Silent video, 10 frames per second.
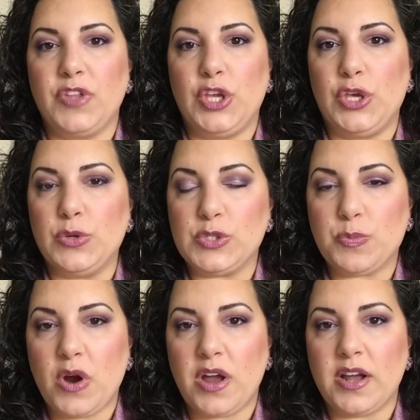use
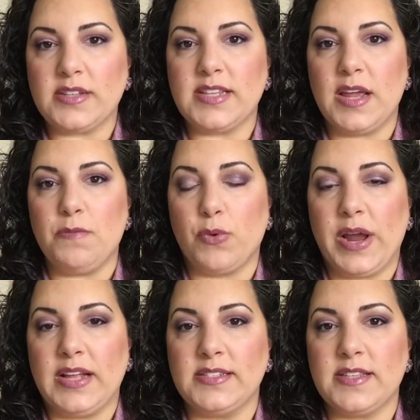products and
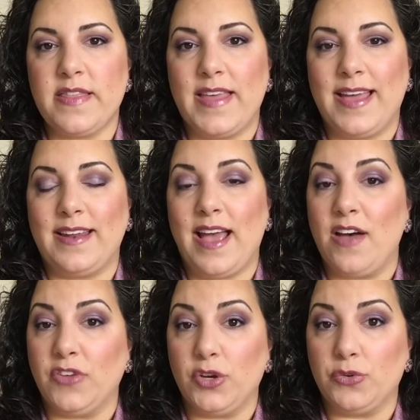brands that
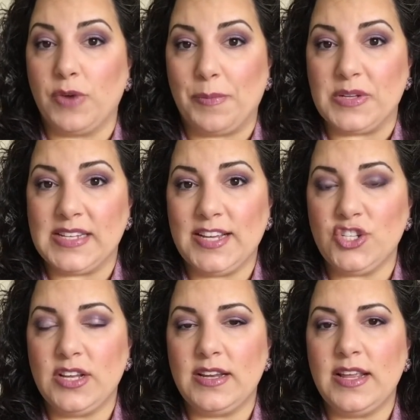have a good
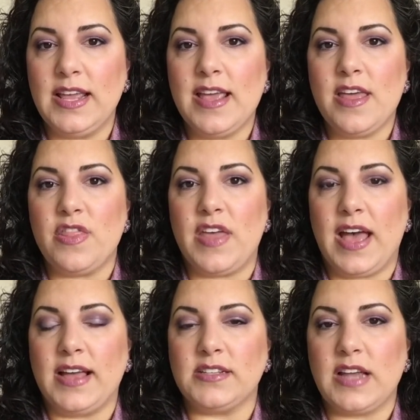reputation,
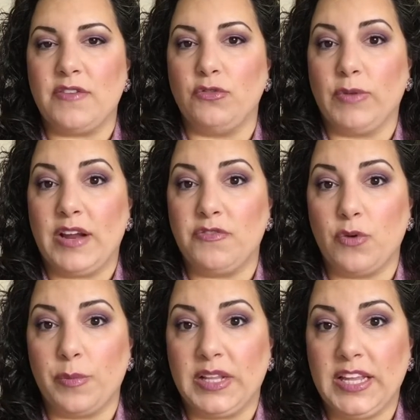that have great
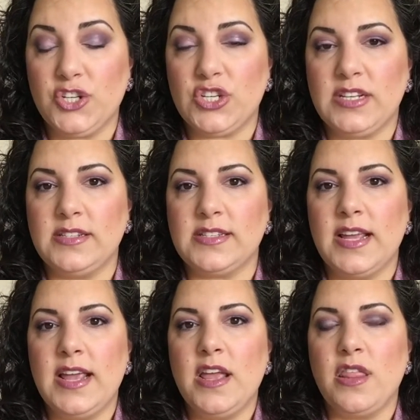formulations,
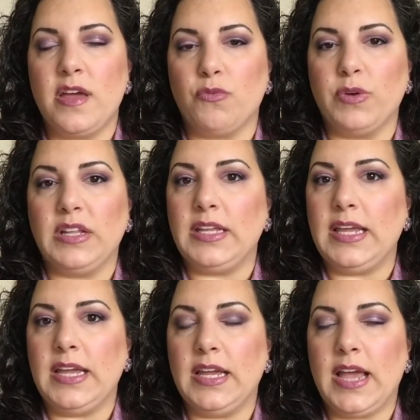that
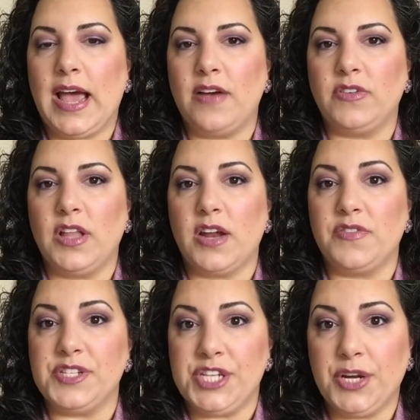really have a lot of
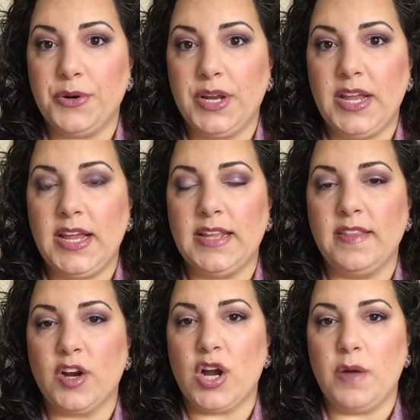integrity in
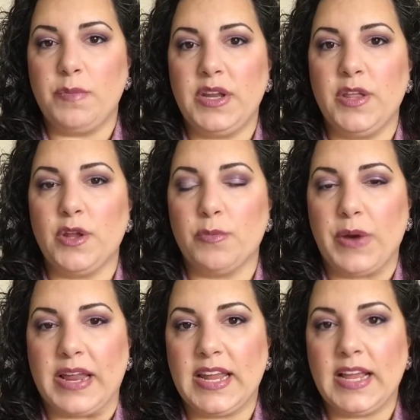their company and their
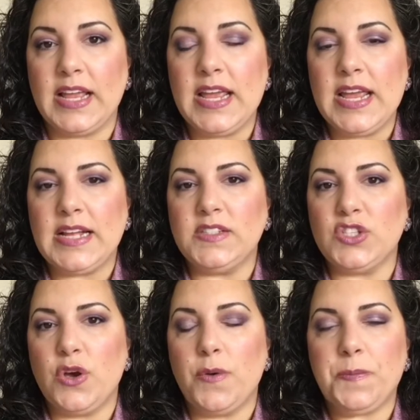branding. And
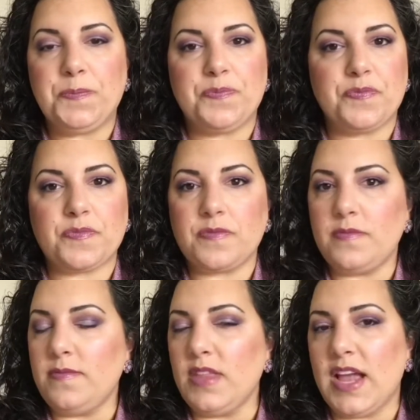so
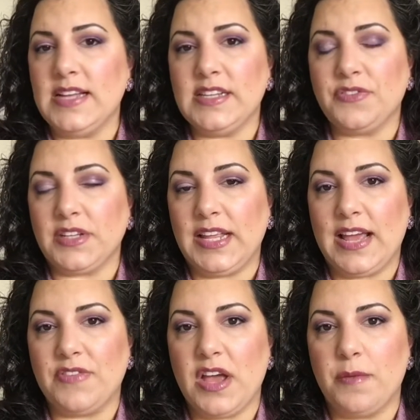I definitely
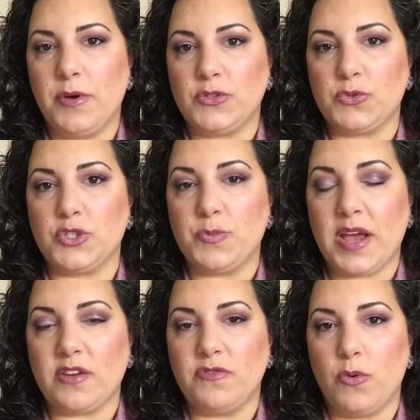have the utmost
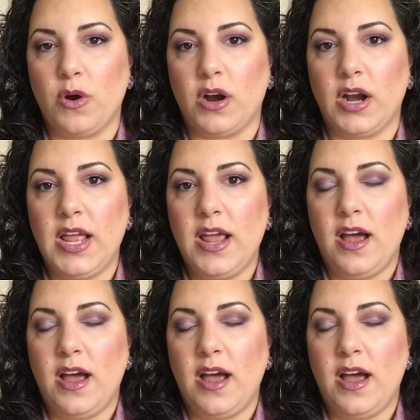respect for